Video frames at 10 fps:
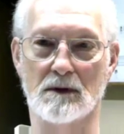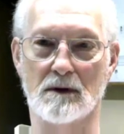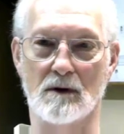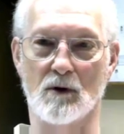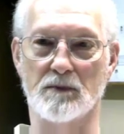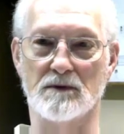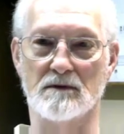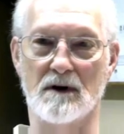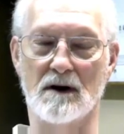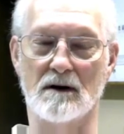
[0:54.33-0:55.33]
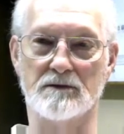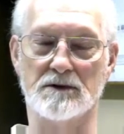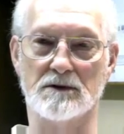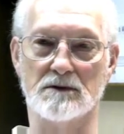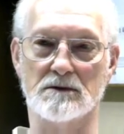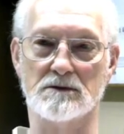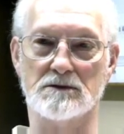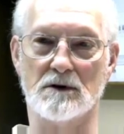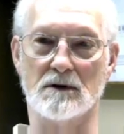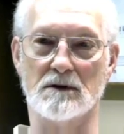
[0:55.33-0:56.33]
open the valve to
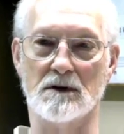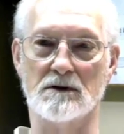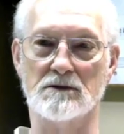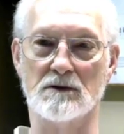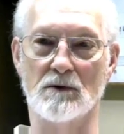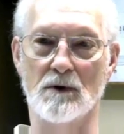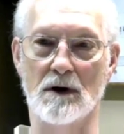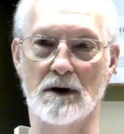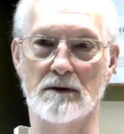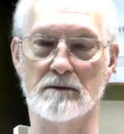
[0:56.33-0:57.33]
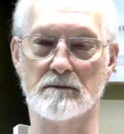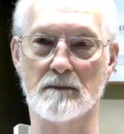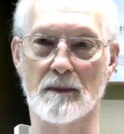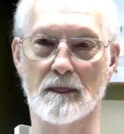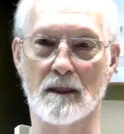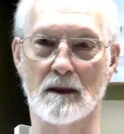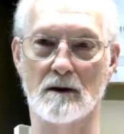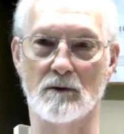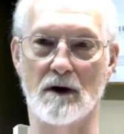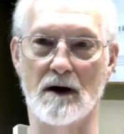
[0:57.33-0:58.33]
start the engine to run. It
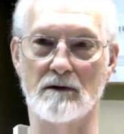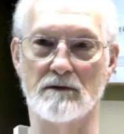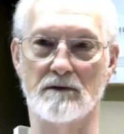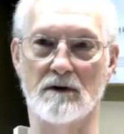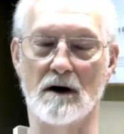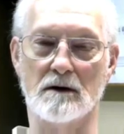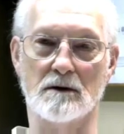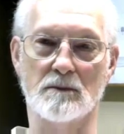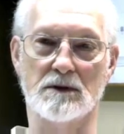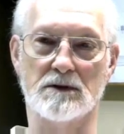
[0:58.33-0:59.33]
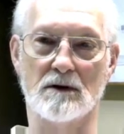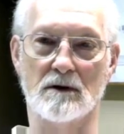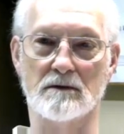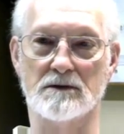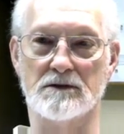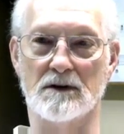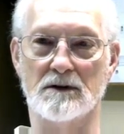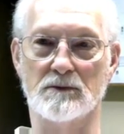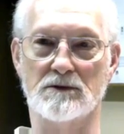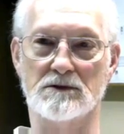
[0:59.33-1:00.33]
would have the volume, but then all of a sudden it
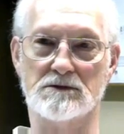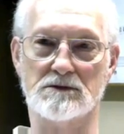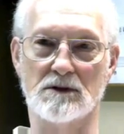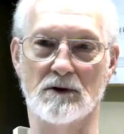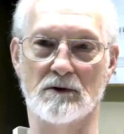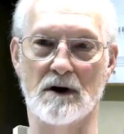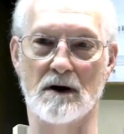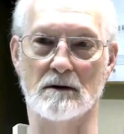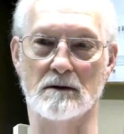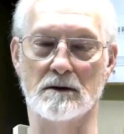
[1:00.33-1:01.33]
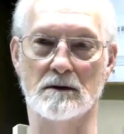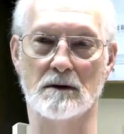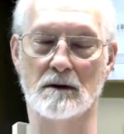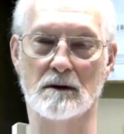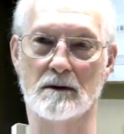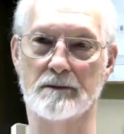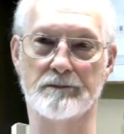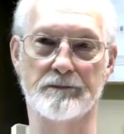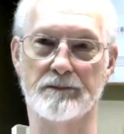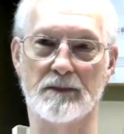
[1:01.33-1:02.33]
would just slow down, and
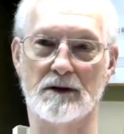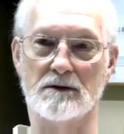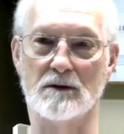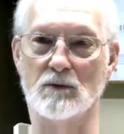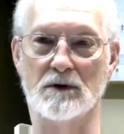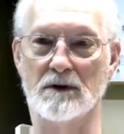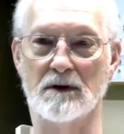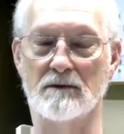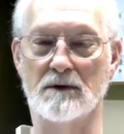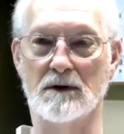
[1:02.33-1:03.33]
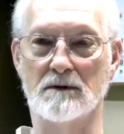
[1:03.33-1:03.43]
it wouldn't give any